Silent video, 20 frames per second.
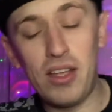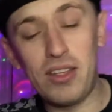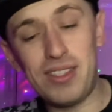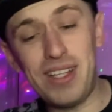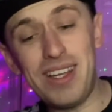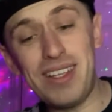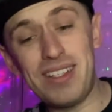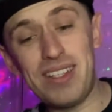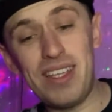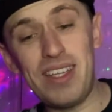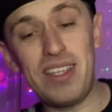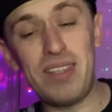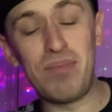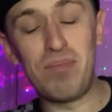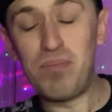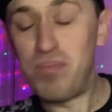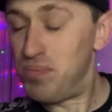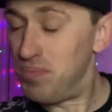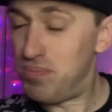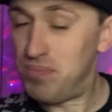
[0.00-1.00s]
So that's a
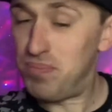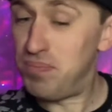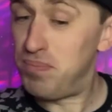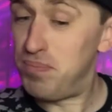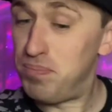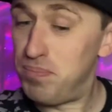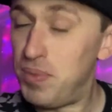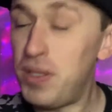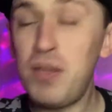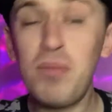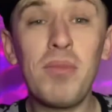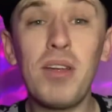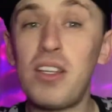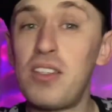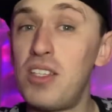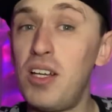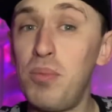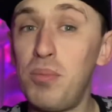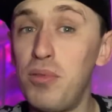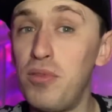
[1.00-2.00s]
big
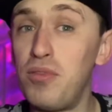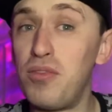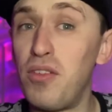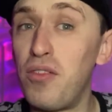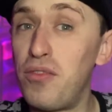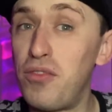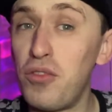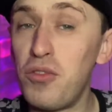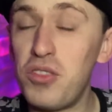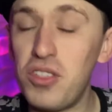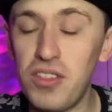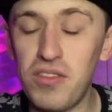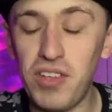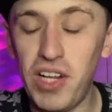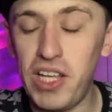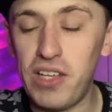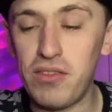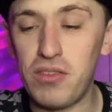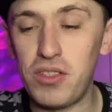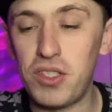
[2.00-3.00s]
mix up of fruity
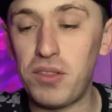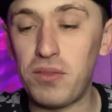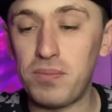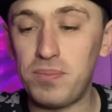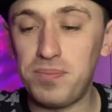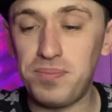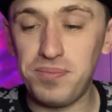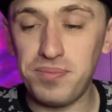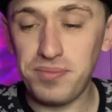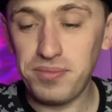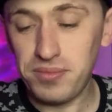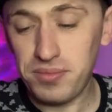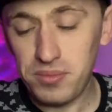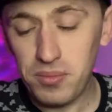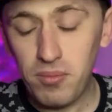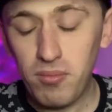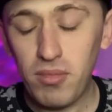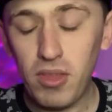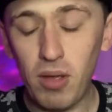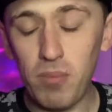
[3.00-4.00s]
flavors,
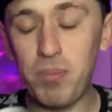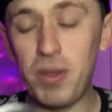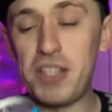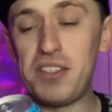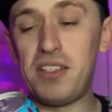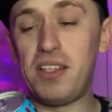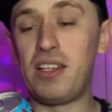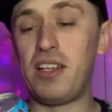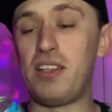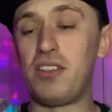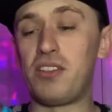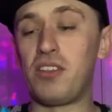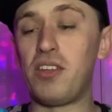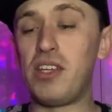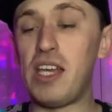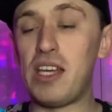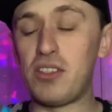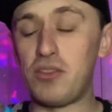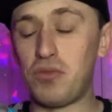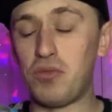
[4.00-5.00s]
basically. So
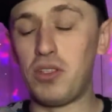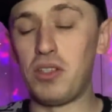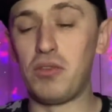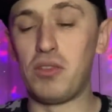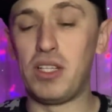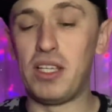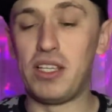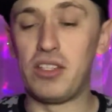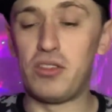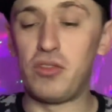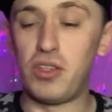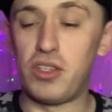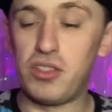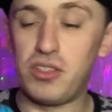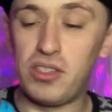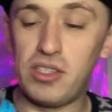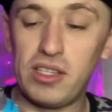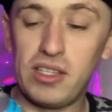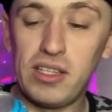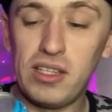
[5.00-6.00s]
yeah, it's really, really
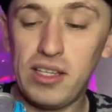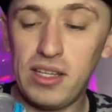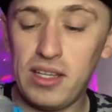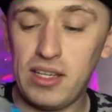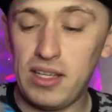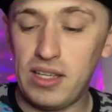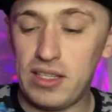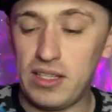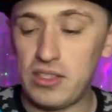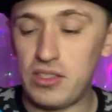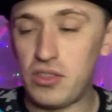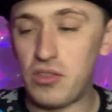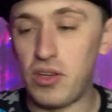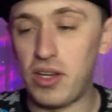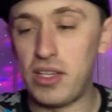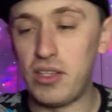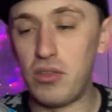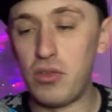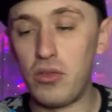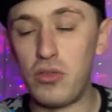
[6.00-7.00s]
interesting. This has
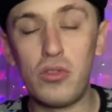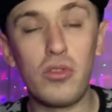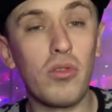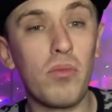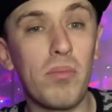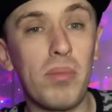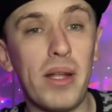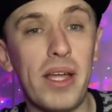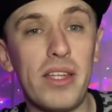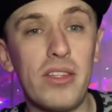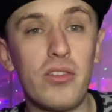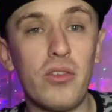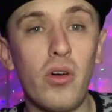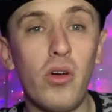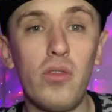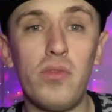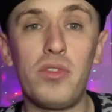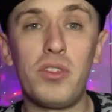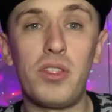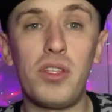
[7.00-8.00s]
got a good blend
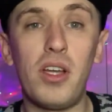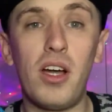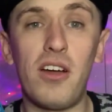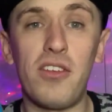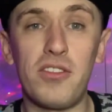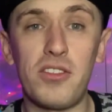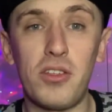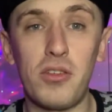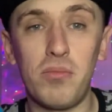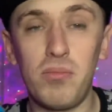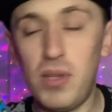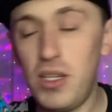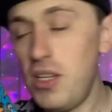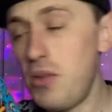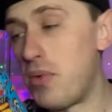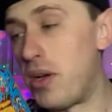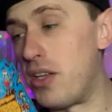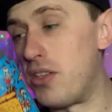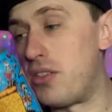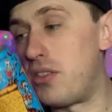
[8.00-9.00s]
of stuff. So
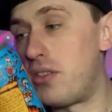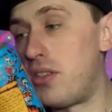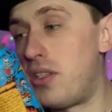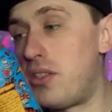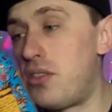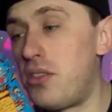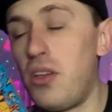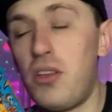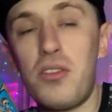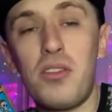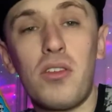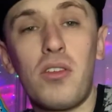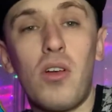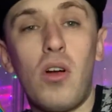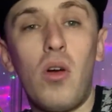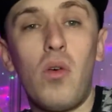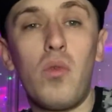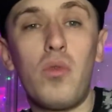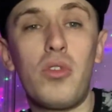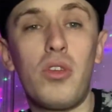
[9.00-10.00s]
anyways, it's nice and
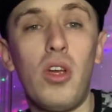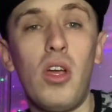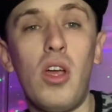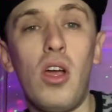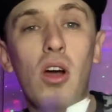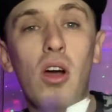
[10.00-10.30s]
cold.